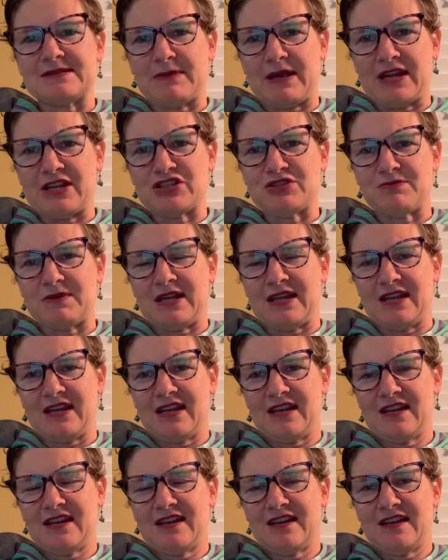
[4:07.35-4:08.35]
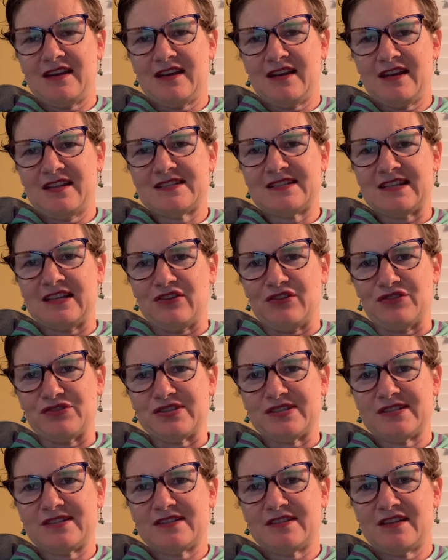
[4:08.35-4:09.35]
management
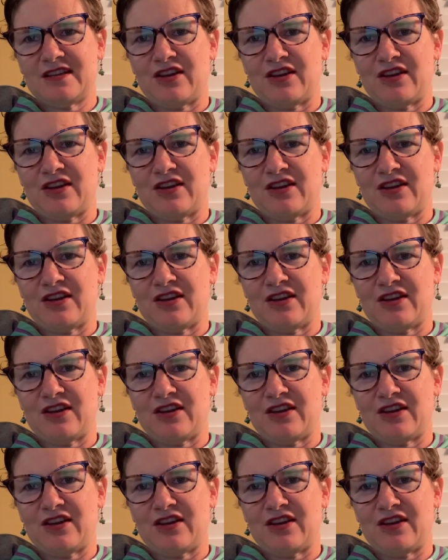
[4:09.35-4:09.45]
skills.